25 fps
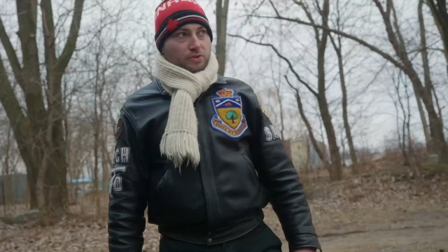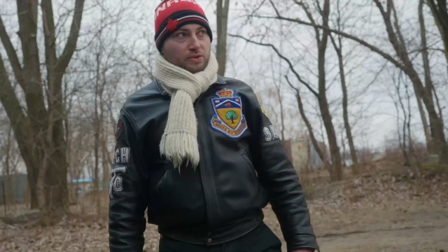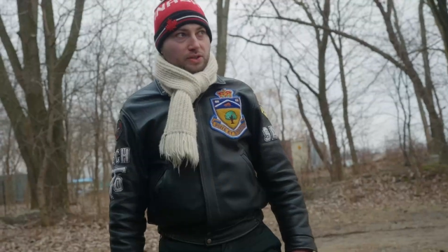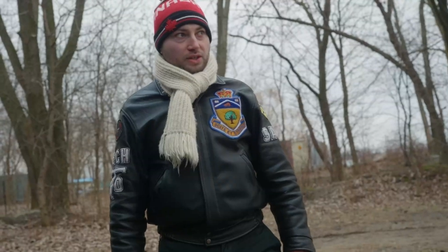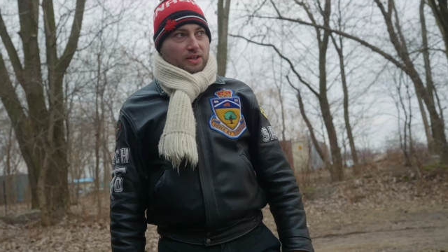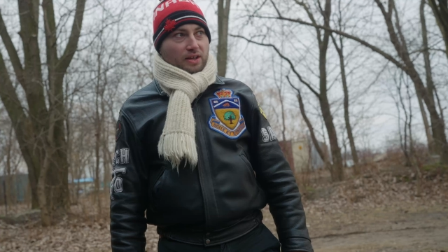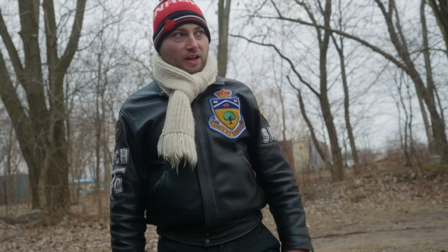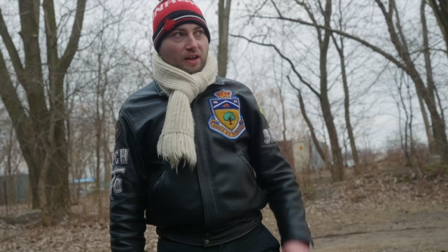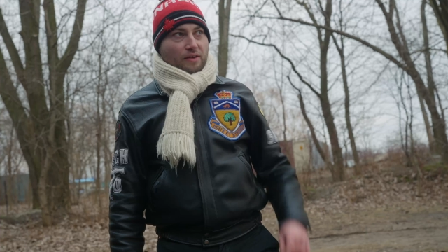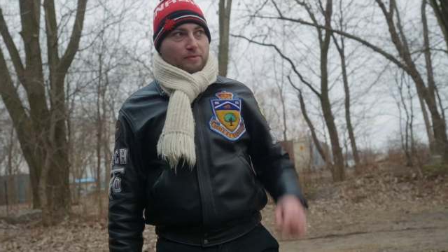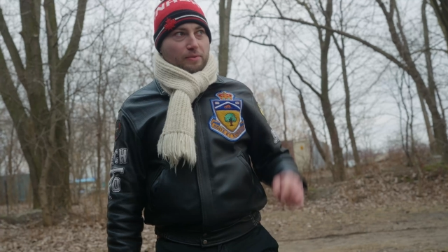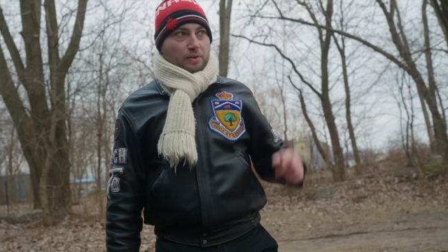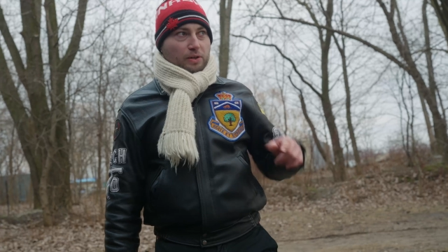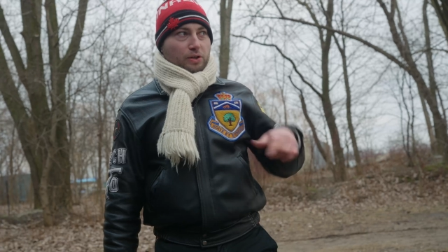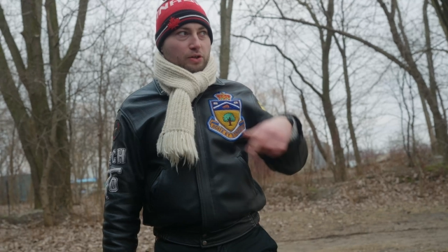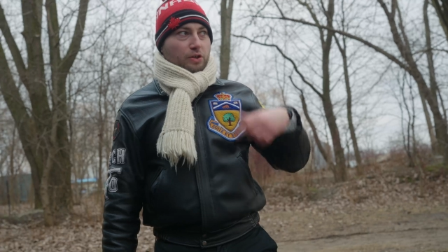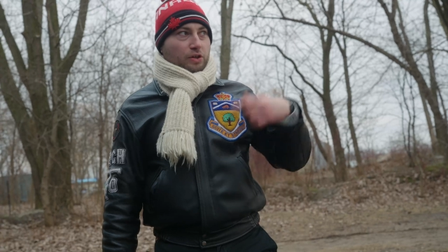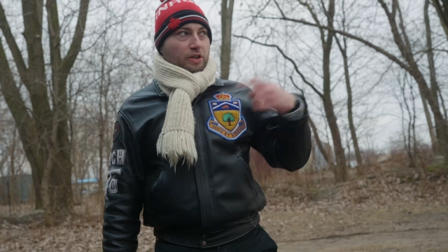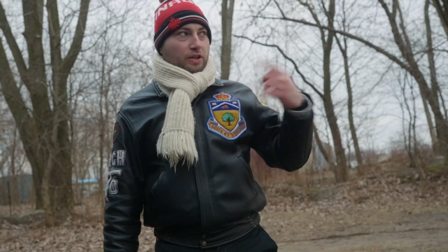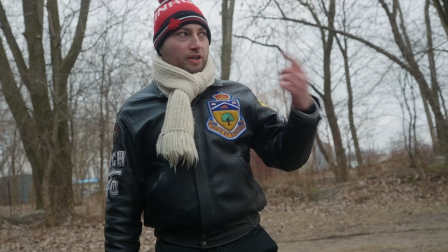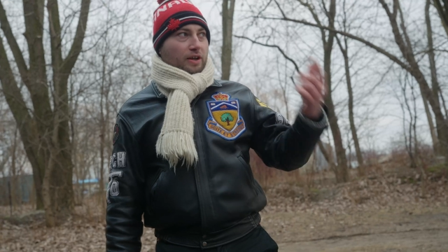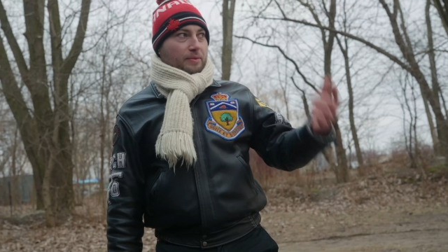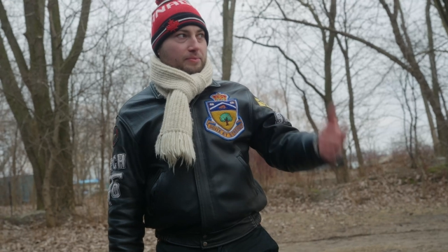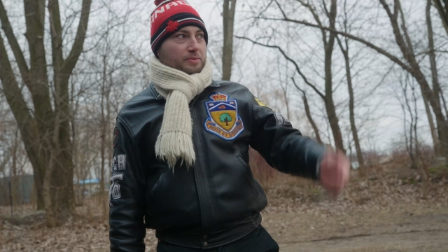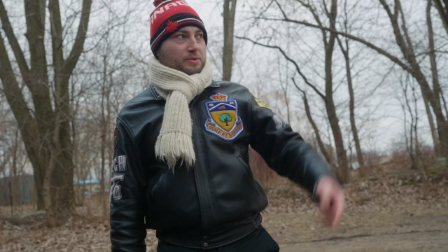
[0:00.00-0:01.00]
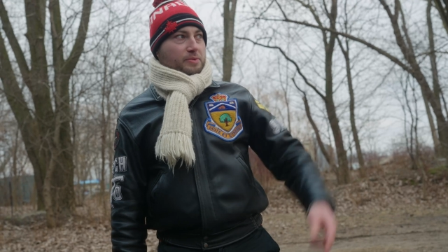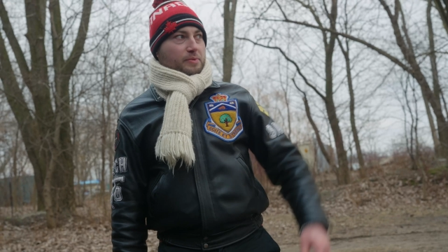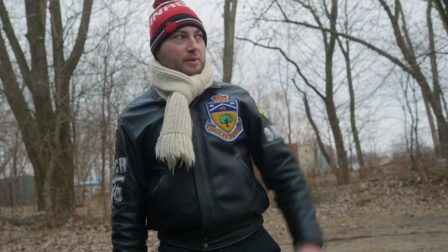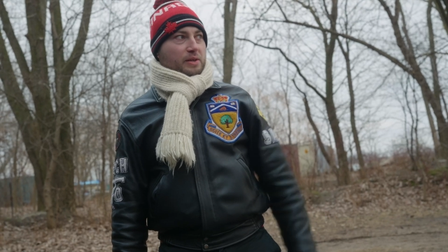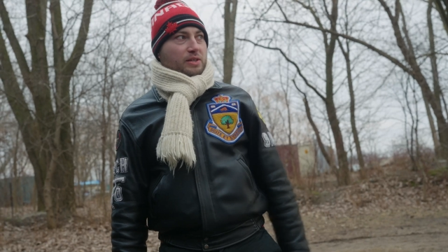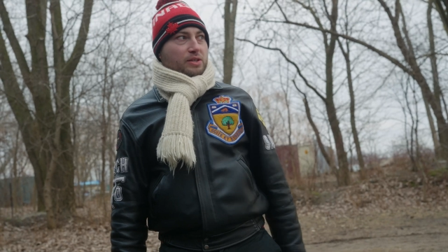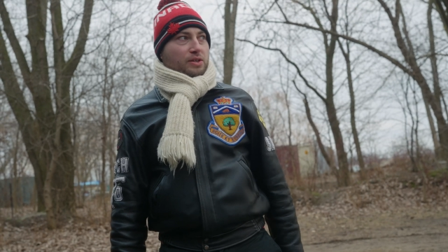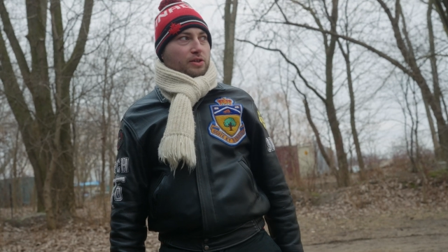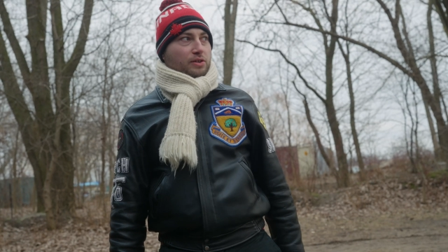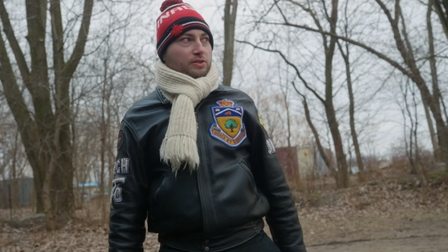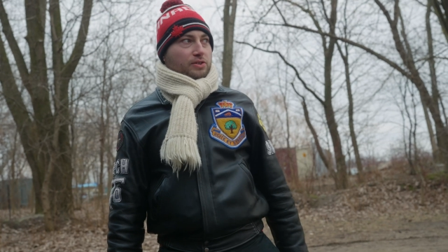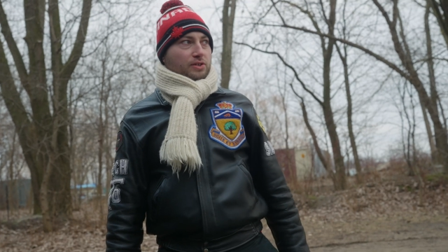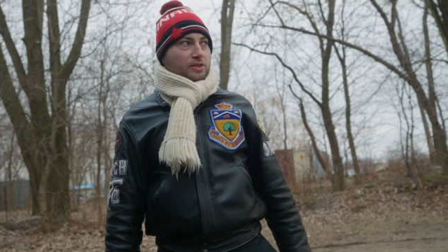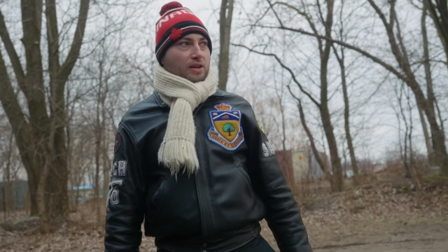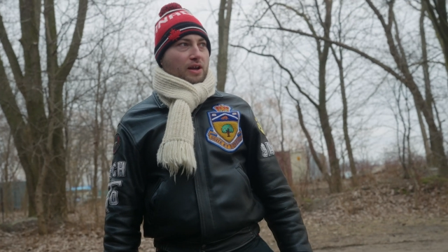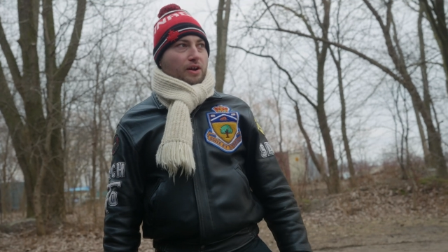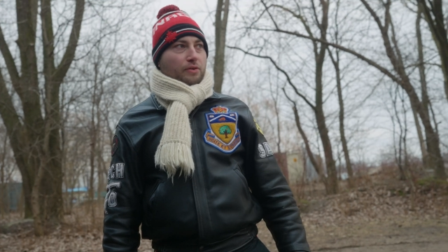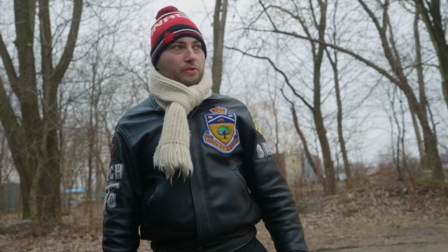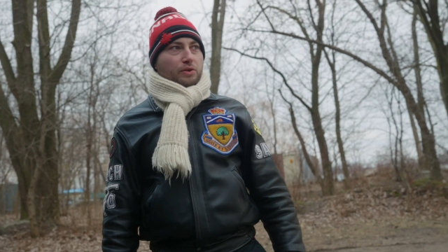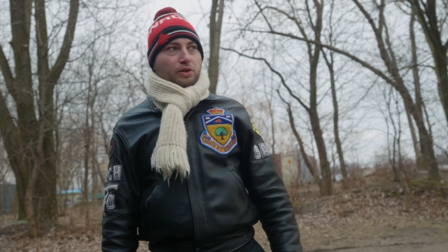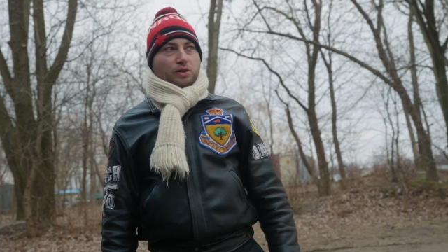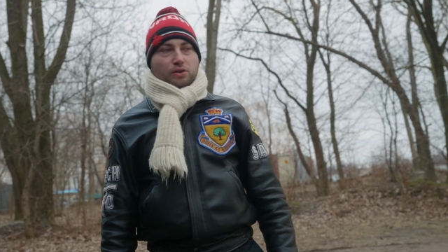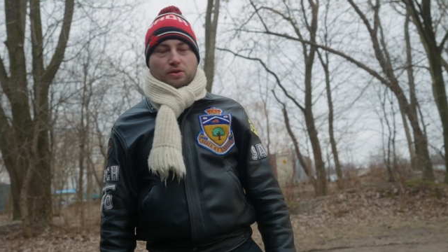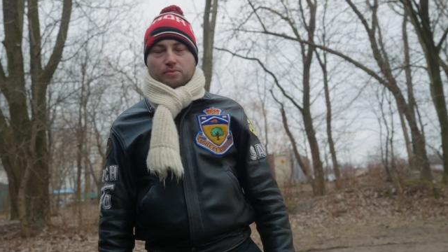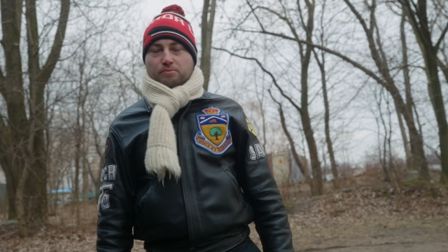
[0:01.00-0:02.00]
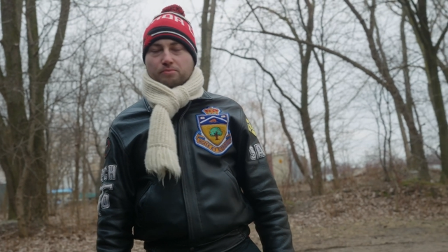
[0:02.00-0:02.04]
Z and I have been cooking up some ideas on how we could